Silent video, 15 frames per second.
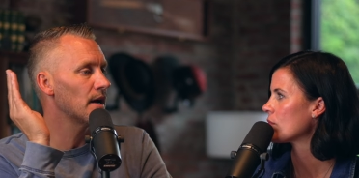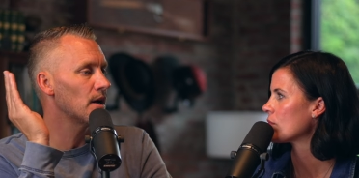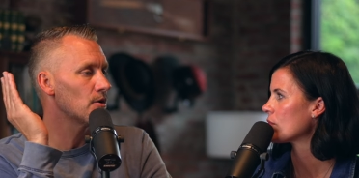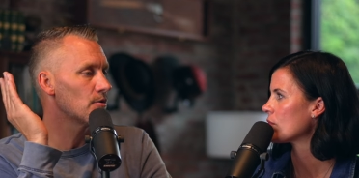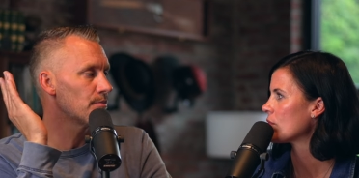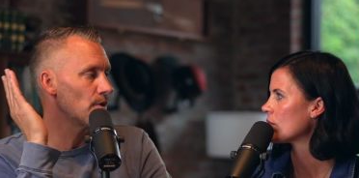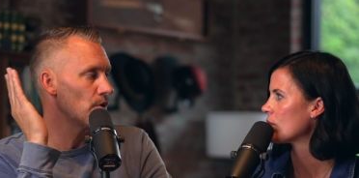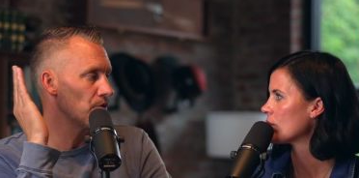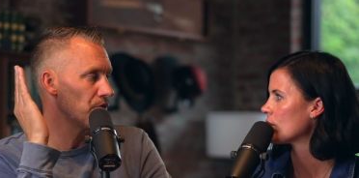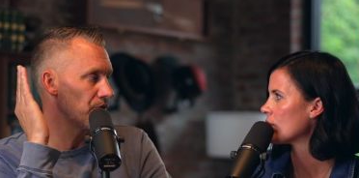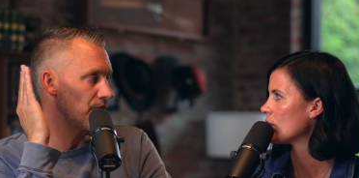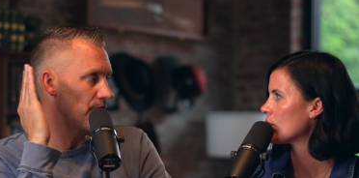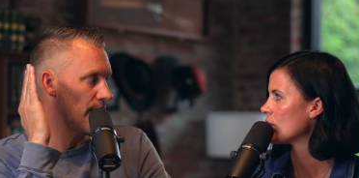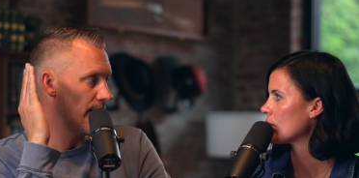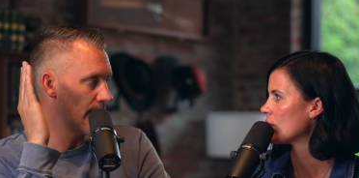Speaker 1: I are both
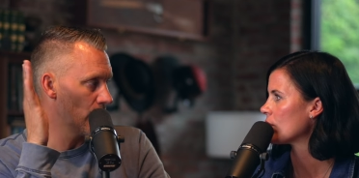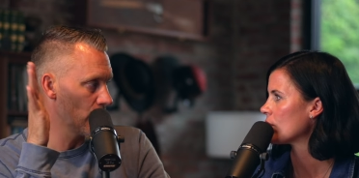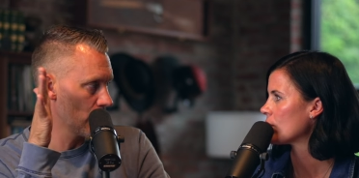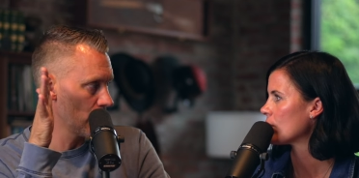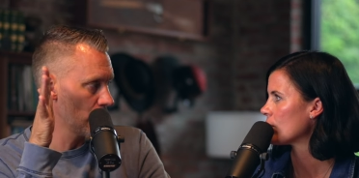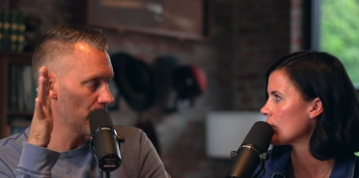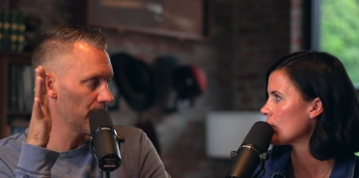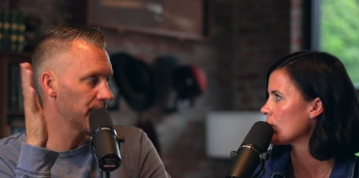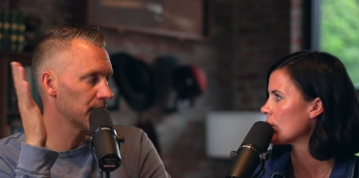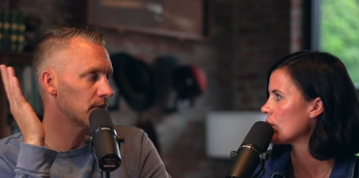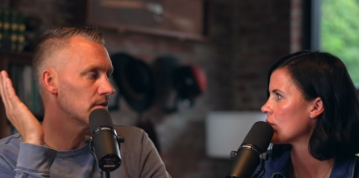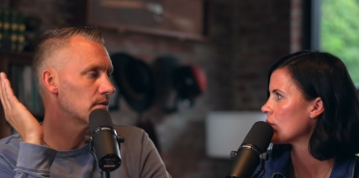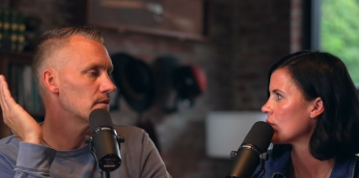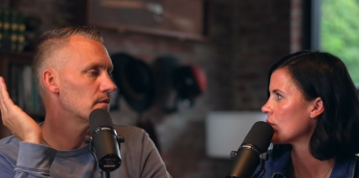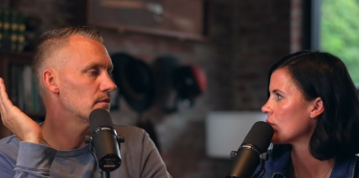
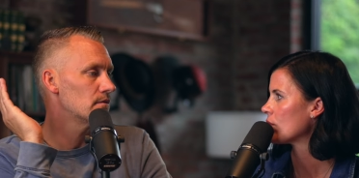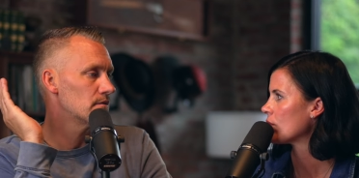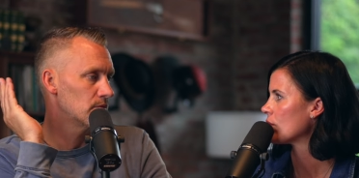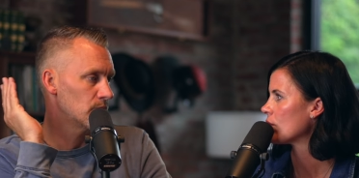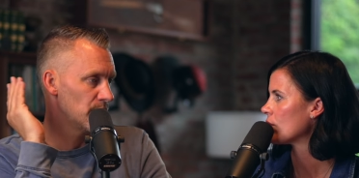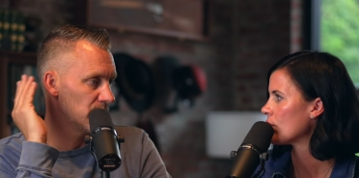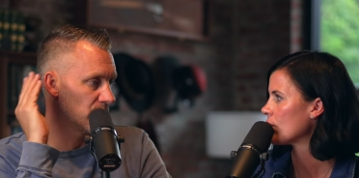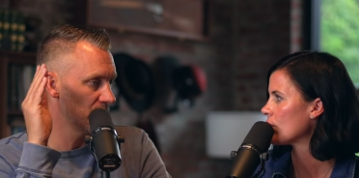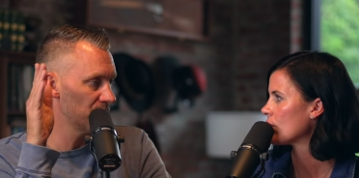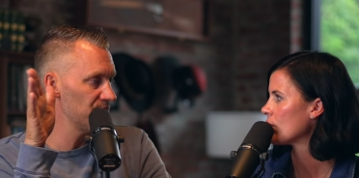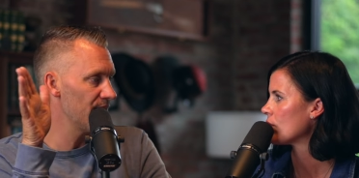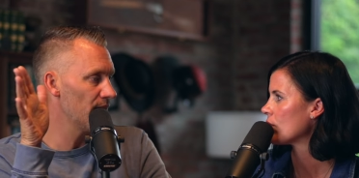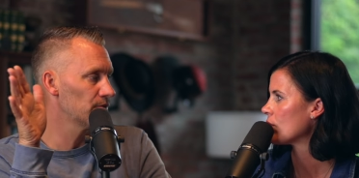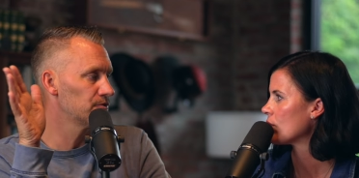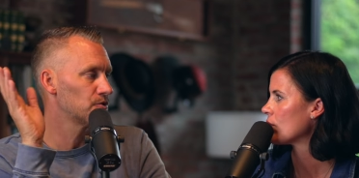outgoing. We love the
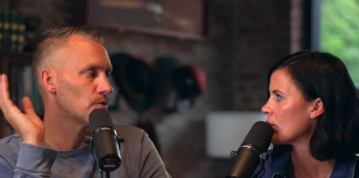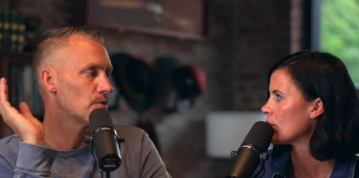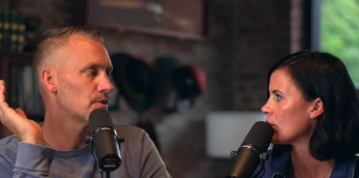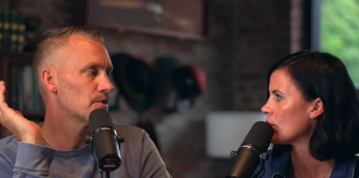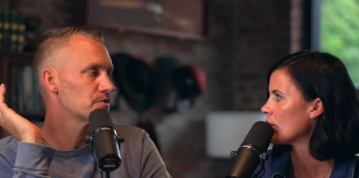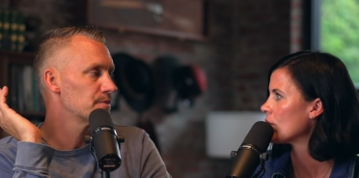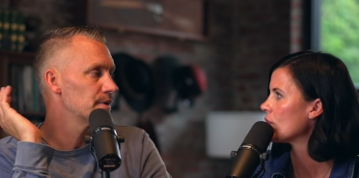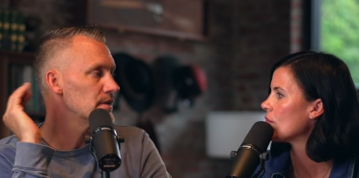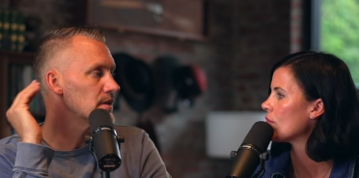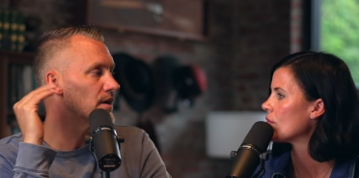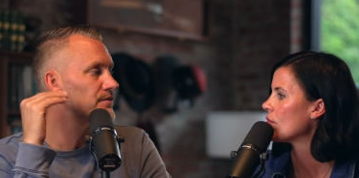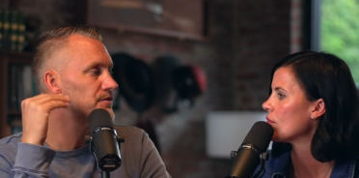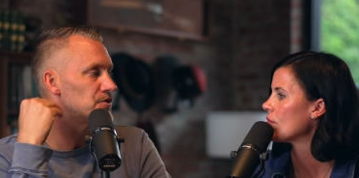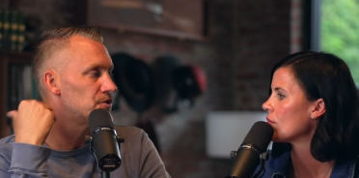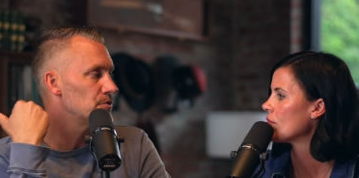outdoors. We
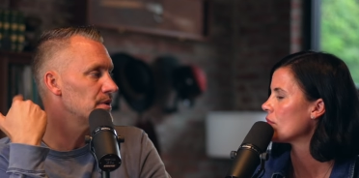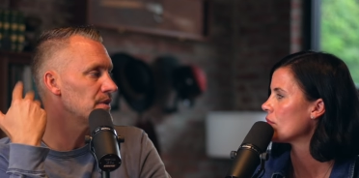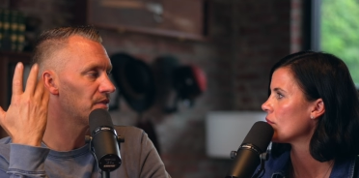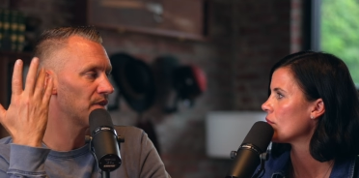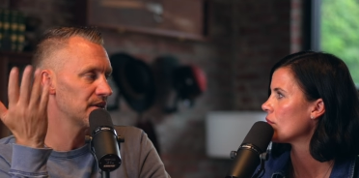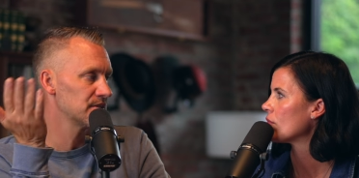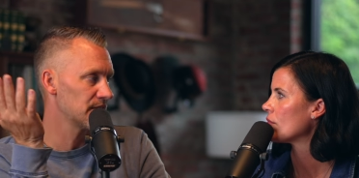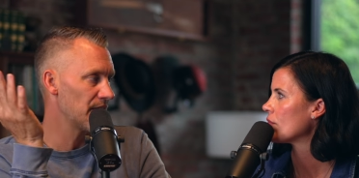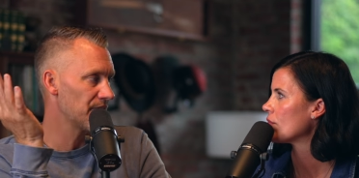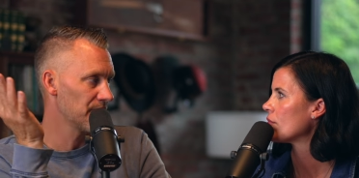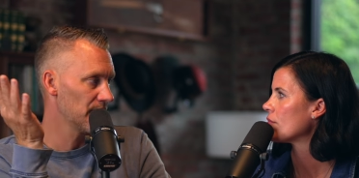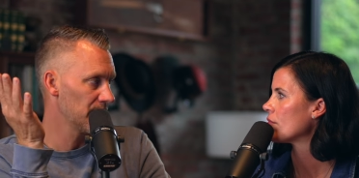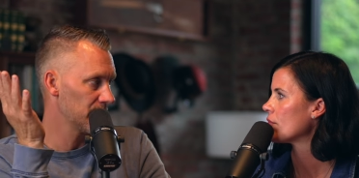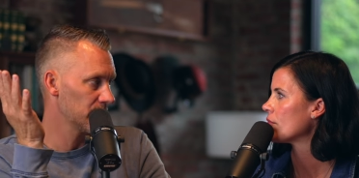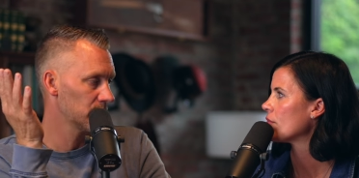love doing things
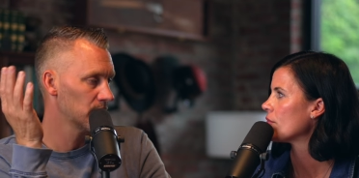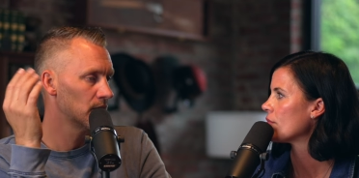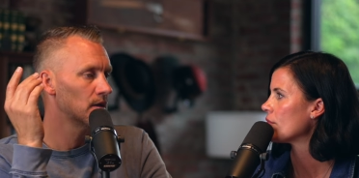athletic.